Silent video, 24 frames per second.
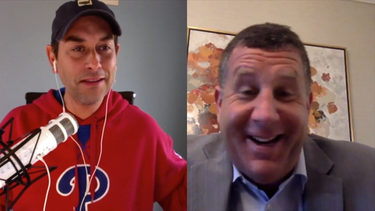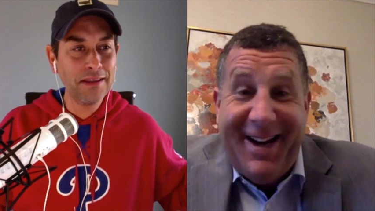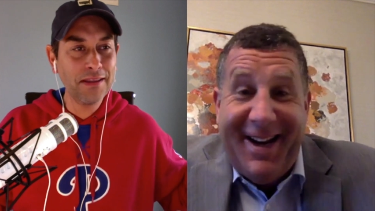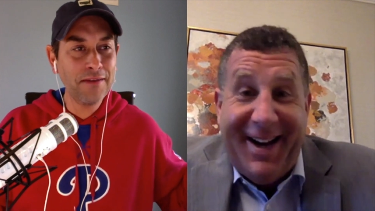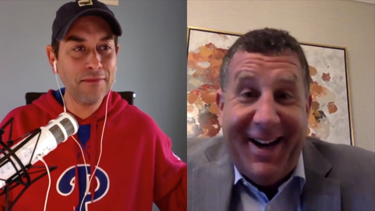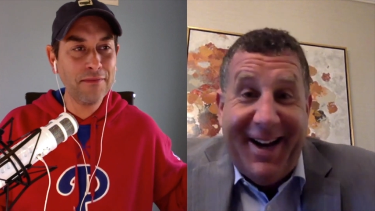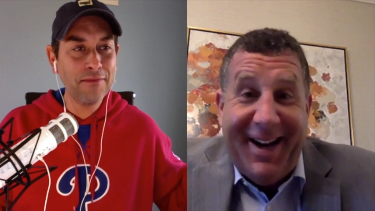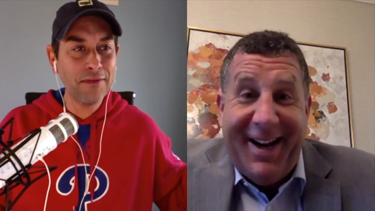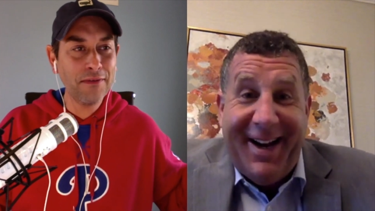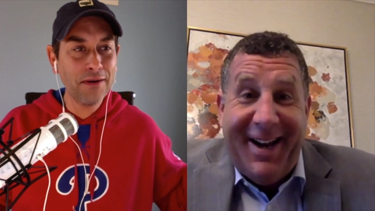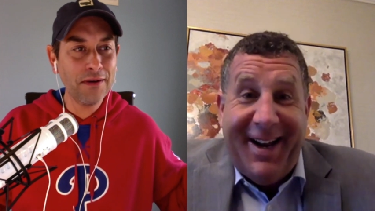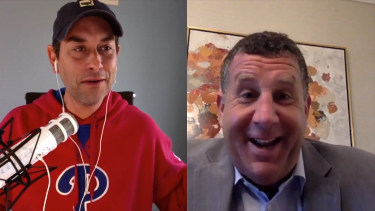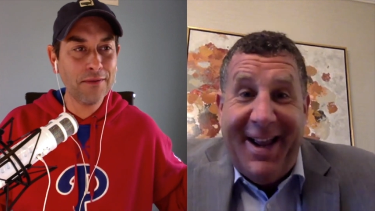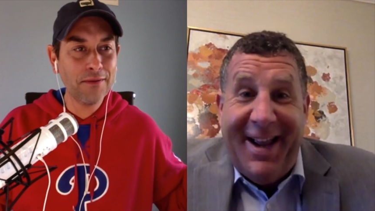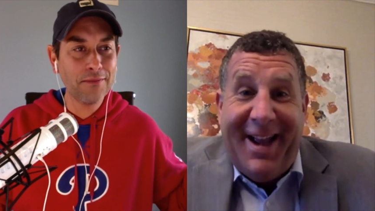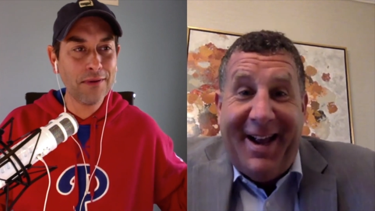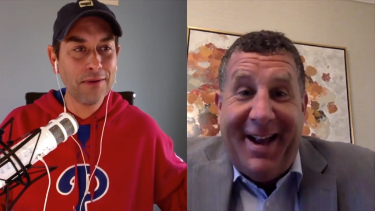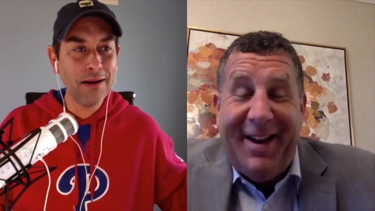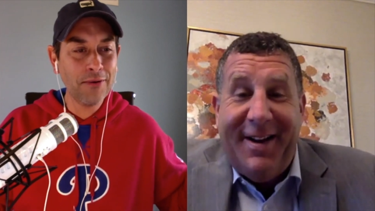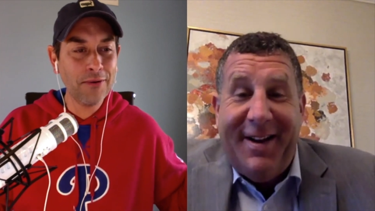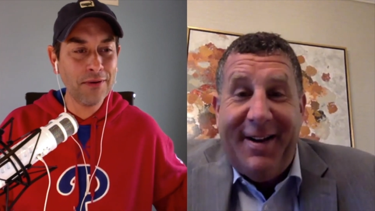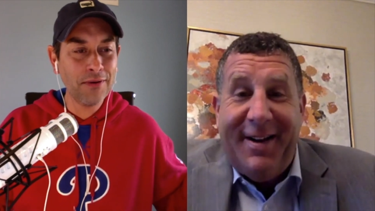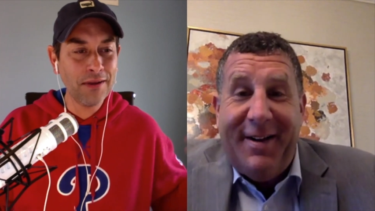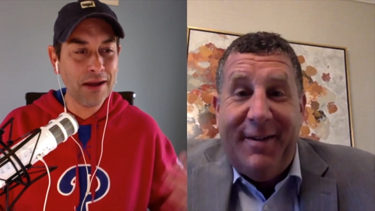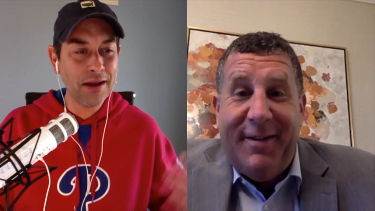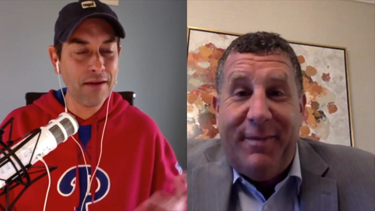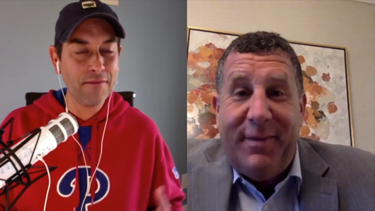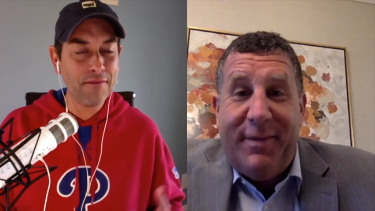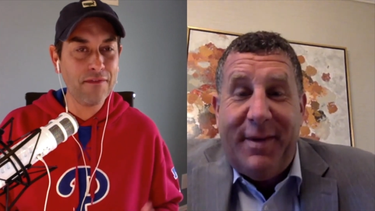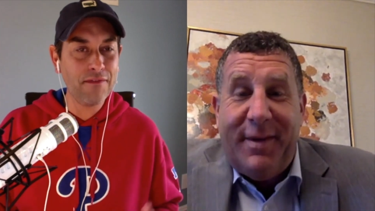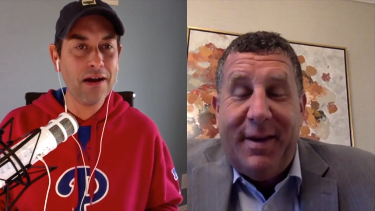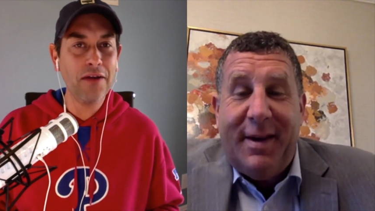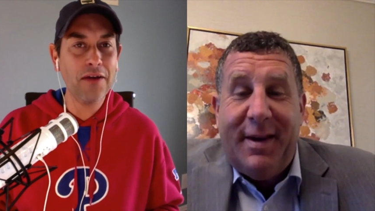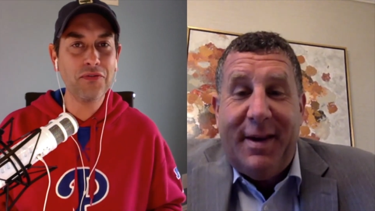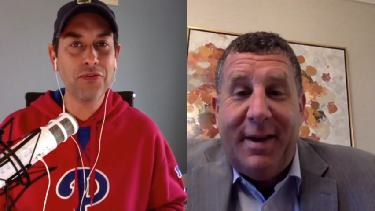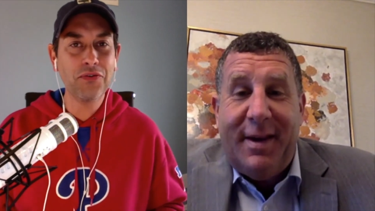Speaker 1: leave uh, Robert and I a
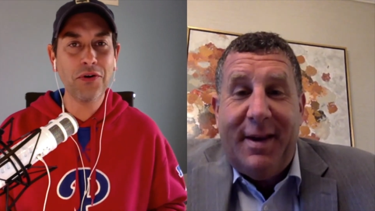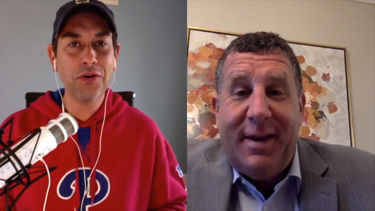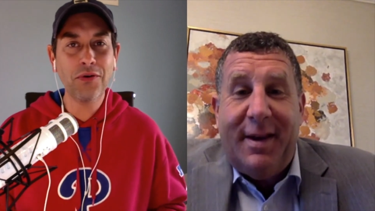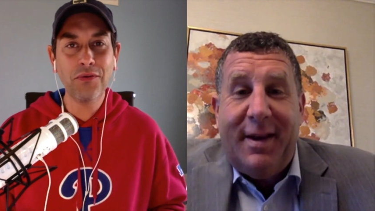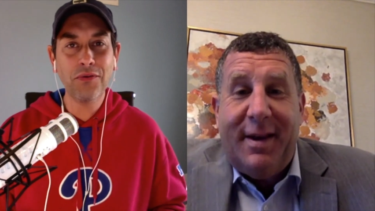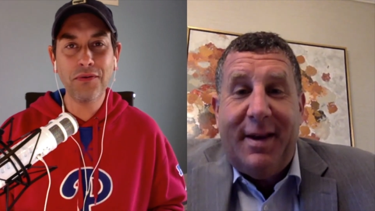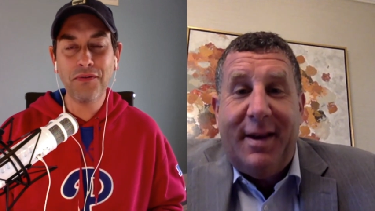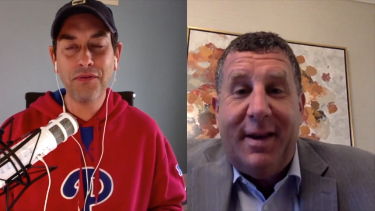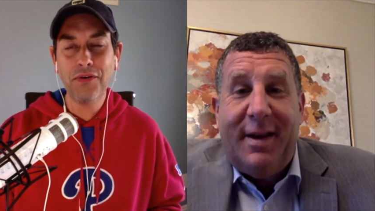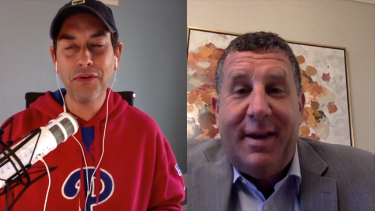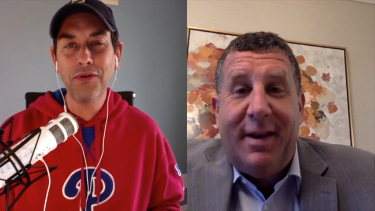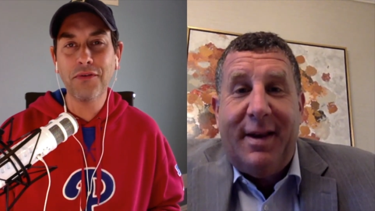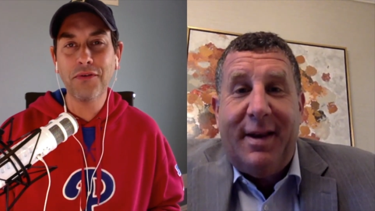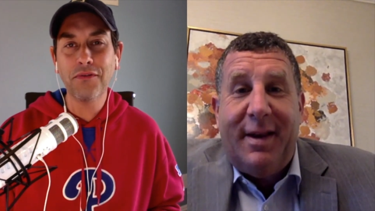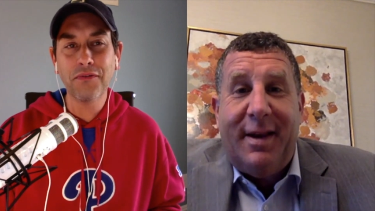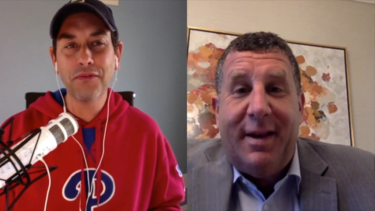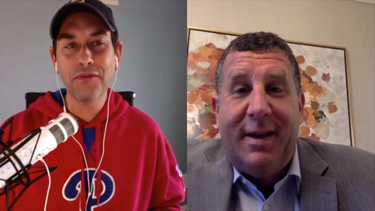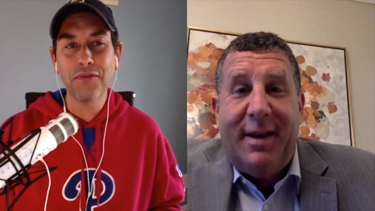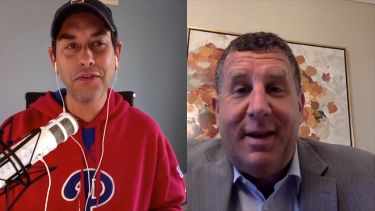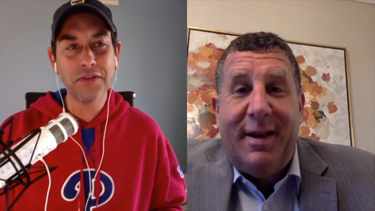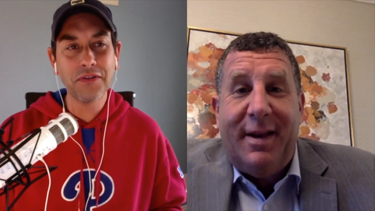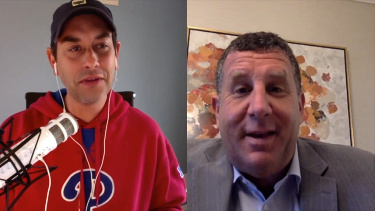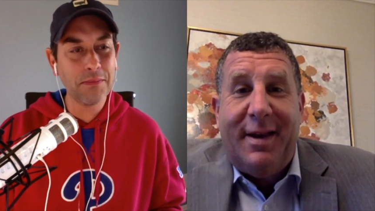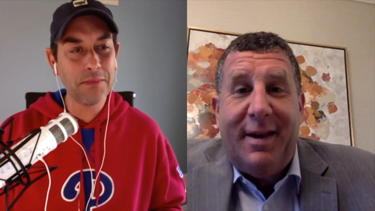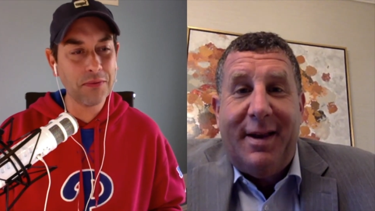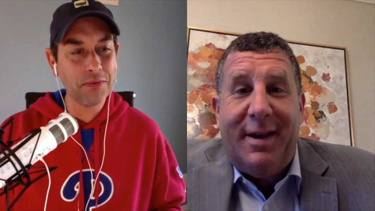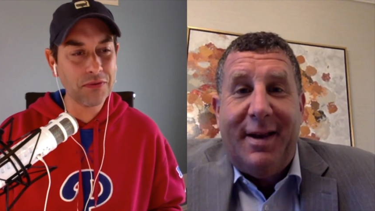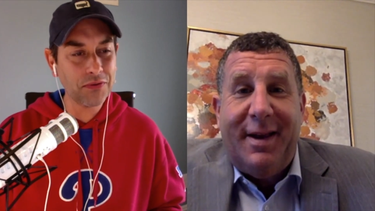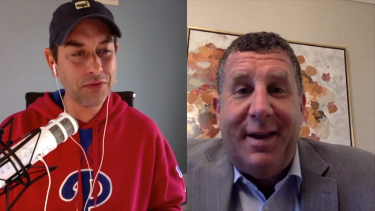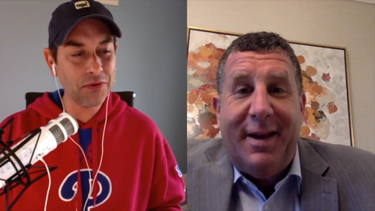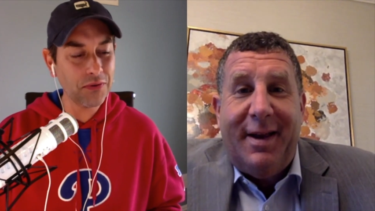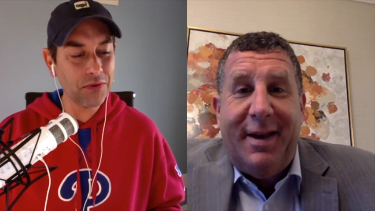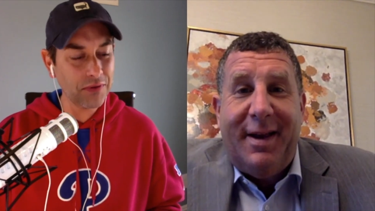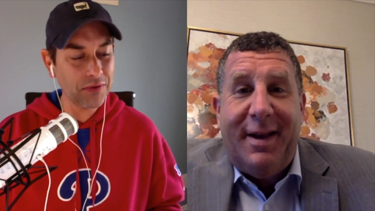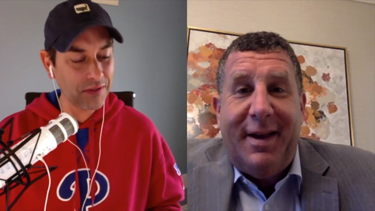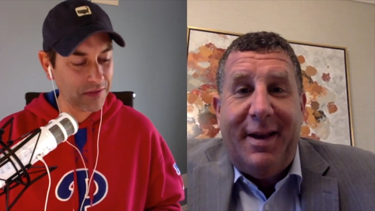five star review for this
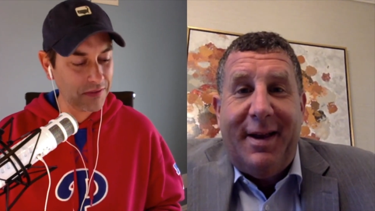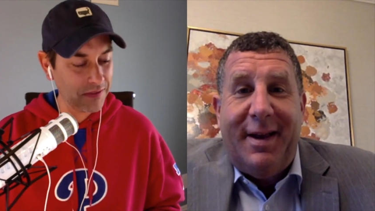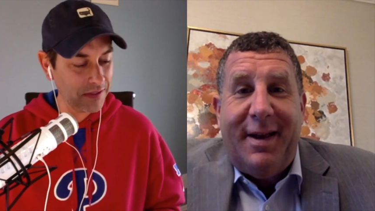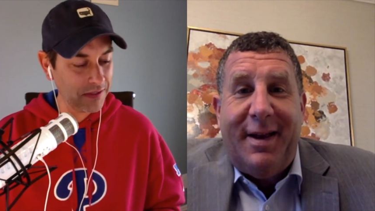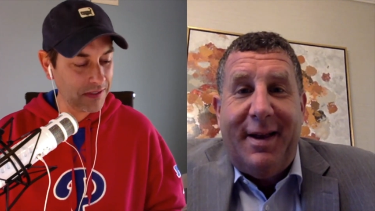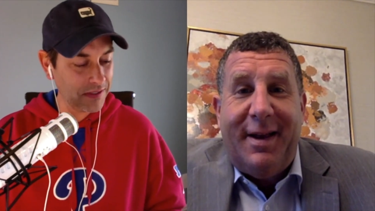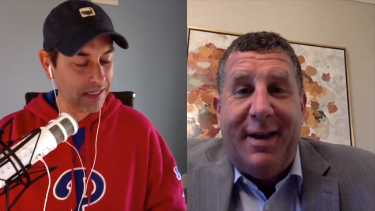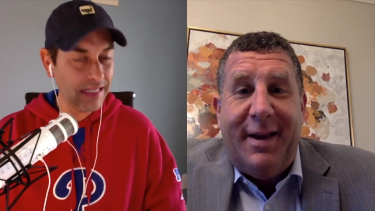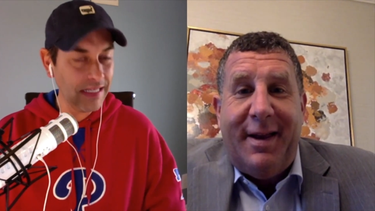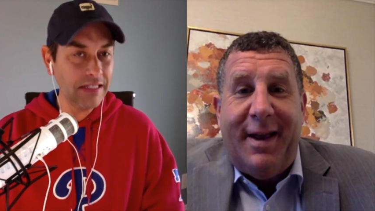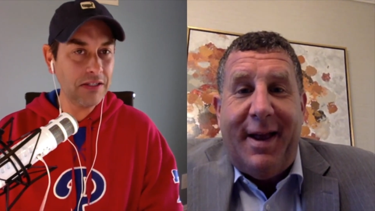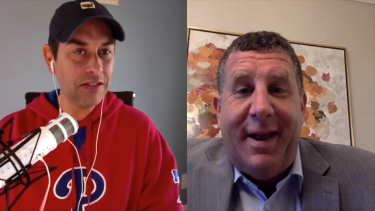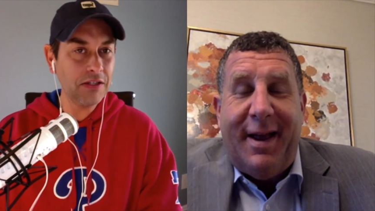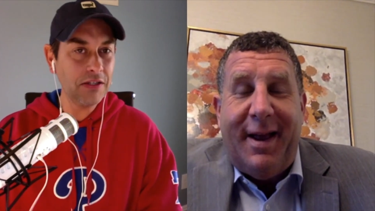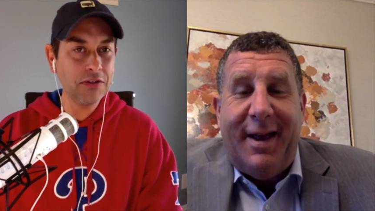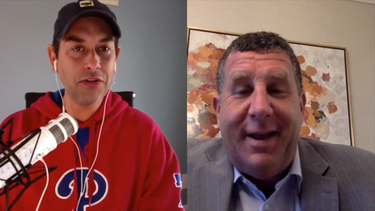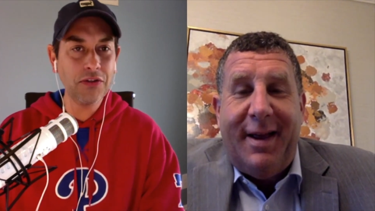episode. It's it's easy